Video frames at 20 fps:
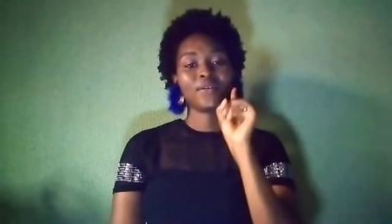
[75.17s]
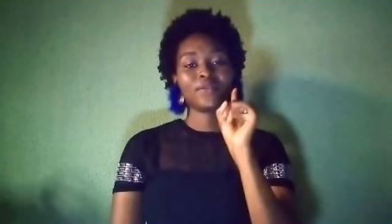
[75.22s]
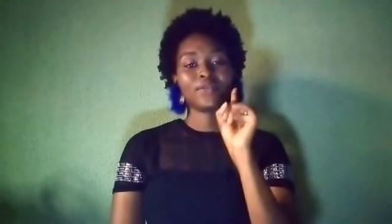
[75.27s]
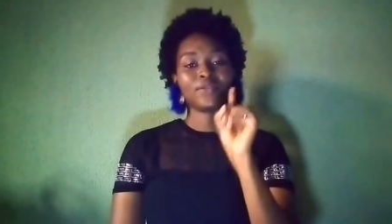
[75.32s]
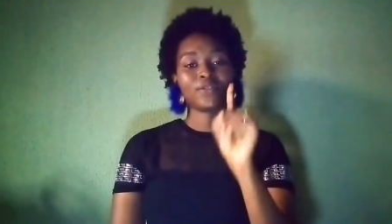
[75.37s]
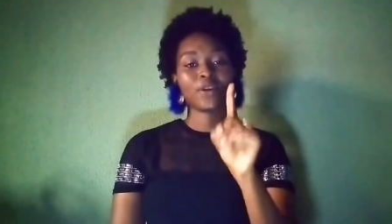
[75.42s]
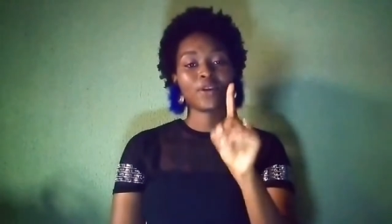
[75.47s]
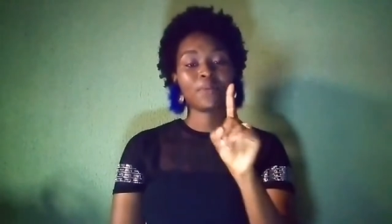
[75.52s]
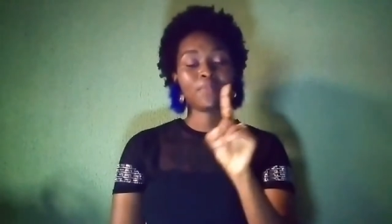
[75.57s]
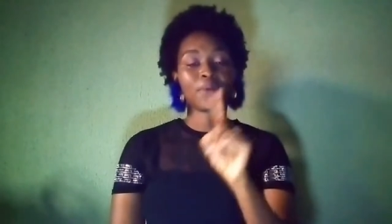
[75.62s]

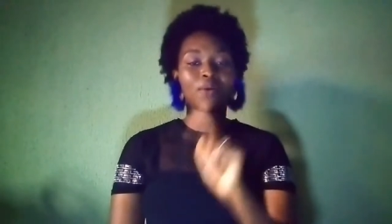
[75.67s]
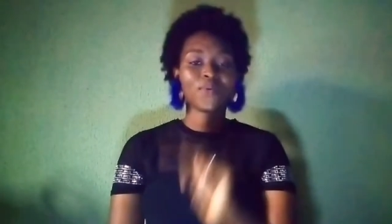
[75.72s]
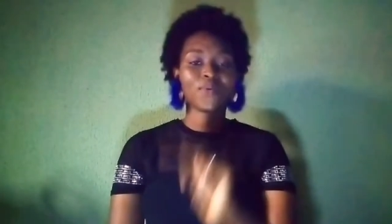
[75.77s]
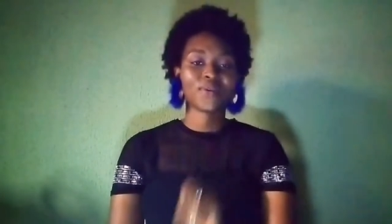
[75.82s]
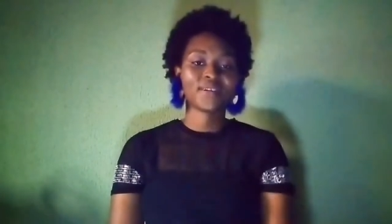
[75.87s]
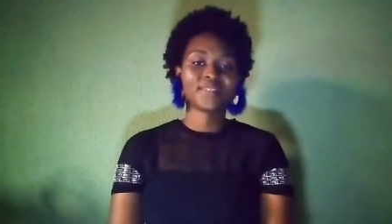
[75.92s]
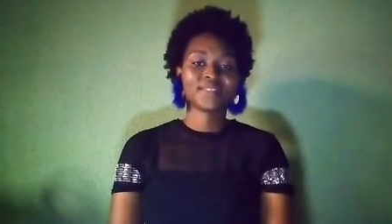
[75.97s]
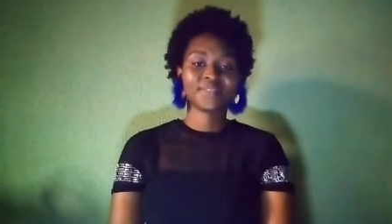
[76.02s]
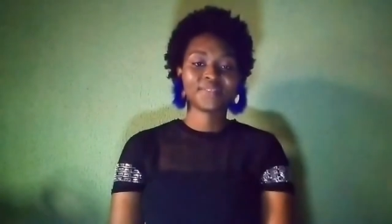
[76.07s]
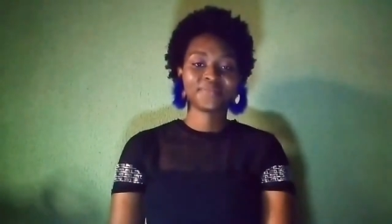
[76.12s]
Number
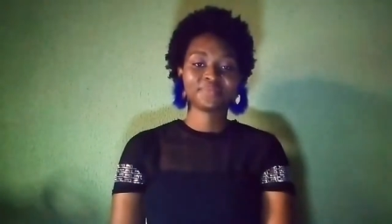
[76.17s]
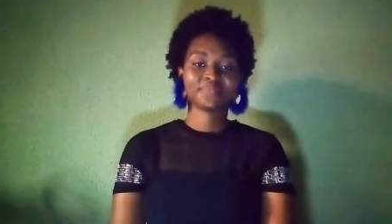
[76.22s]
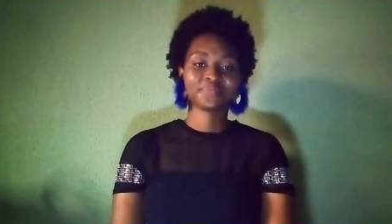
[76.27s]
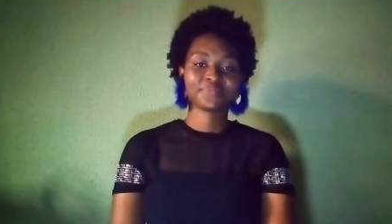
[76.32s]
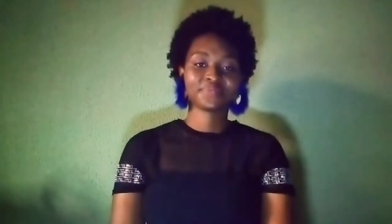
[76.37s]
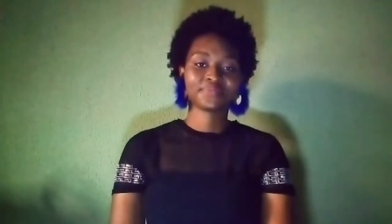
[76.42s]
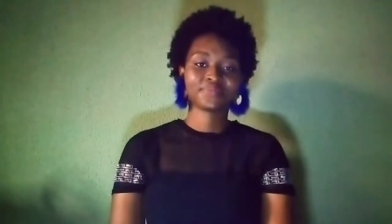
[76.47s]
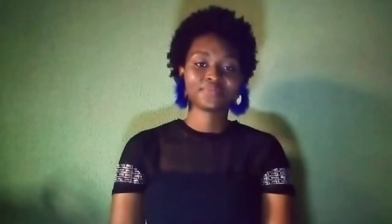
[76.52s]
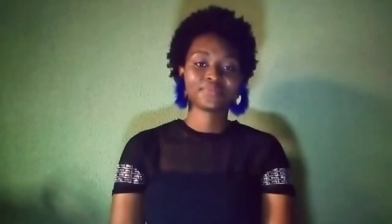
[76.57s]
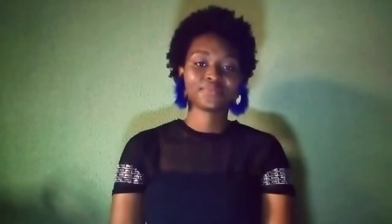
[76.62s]
1,
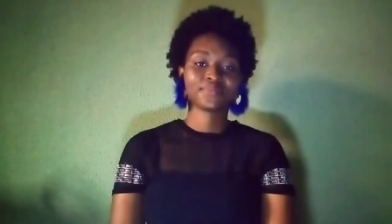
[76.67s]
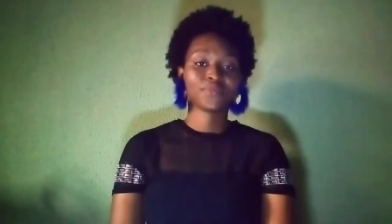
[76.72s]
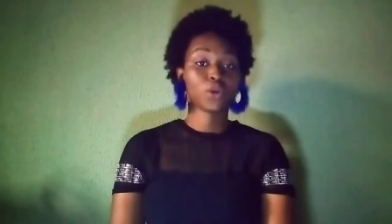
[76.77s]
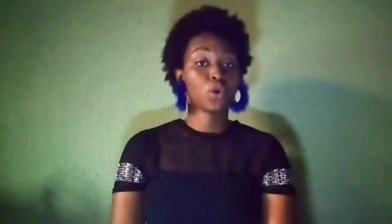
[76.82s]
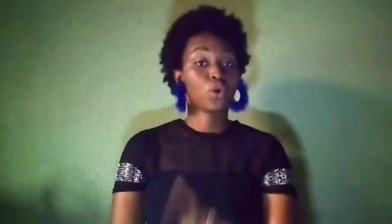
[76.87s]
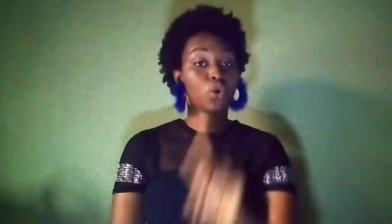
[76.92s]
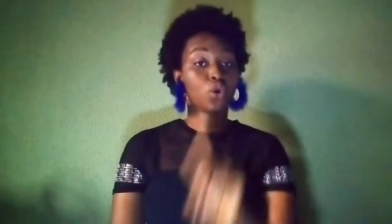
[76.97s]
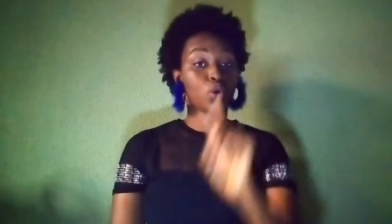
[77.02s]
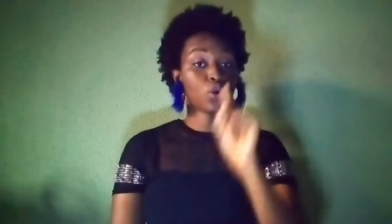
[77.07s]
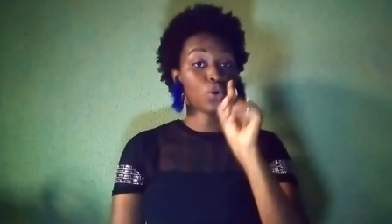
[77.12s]

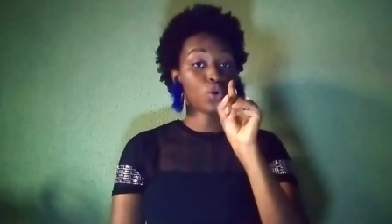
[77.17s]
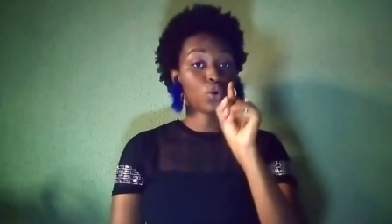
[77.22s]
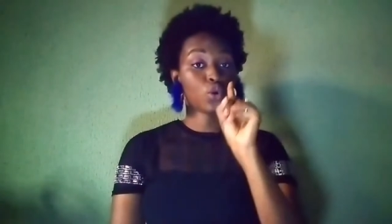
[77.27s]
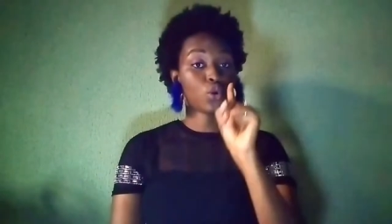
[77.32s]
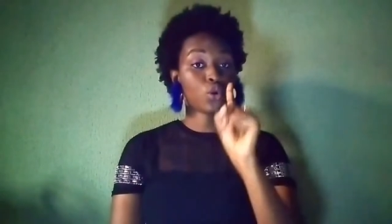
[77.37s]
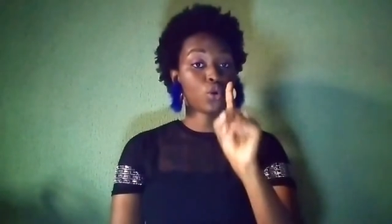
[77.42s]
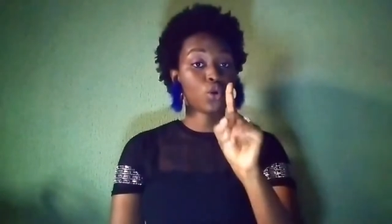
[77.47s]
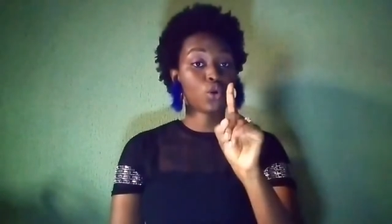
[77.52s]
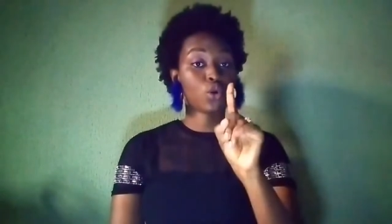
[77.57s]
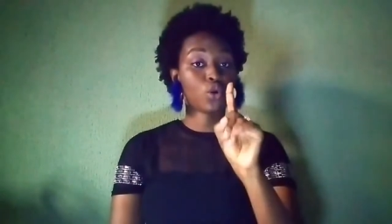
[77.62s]

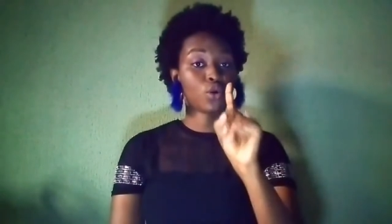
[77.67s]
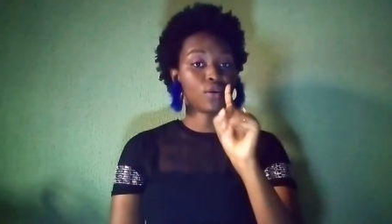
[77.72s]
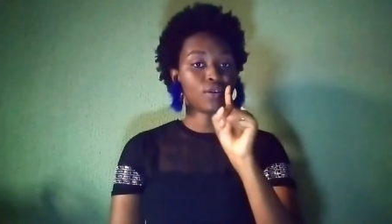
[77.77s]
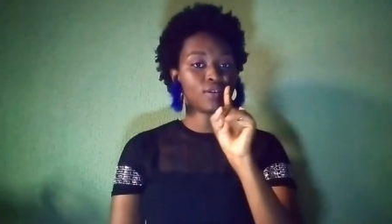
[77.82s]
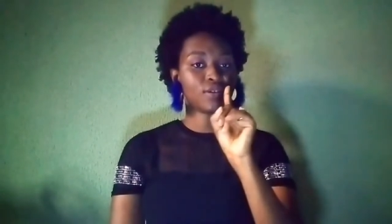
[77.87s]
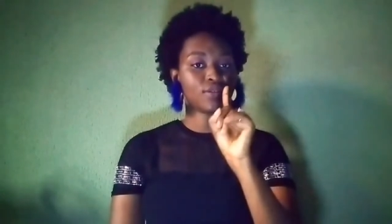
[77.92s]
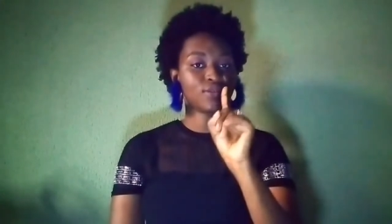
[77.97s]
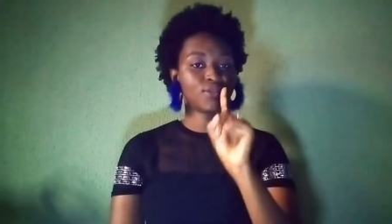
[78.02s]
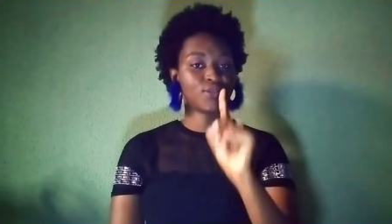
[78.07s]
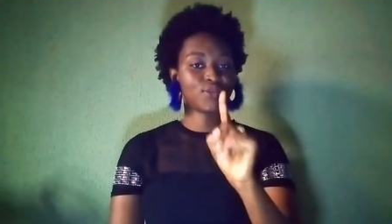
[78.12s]

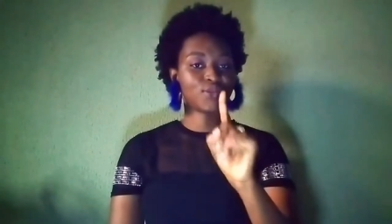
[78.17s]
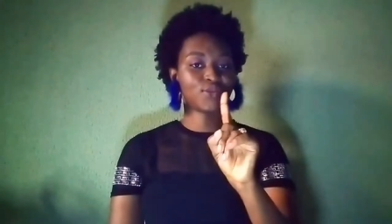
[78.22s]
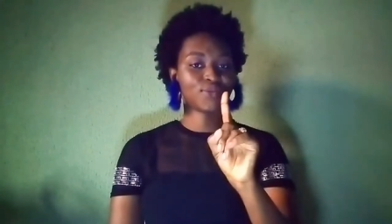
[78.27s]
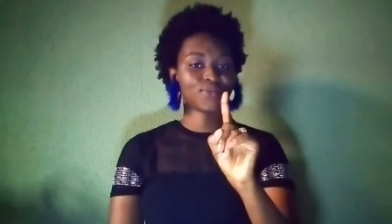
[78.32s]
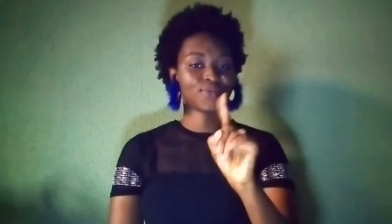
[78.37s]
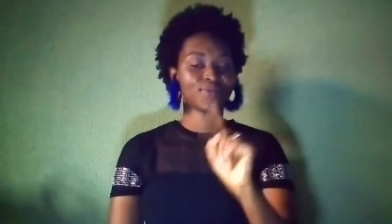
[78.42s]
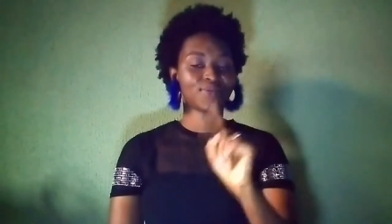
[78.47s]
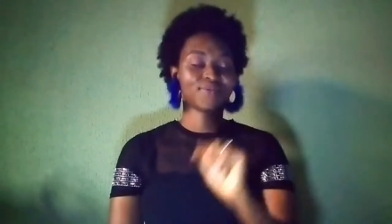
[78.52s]
O2.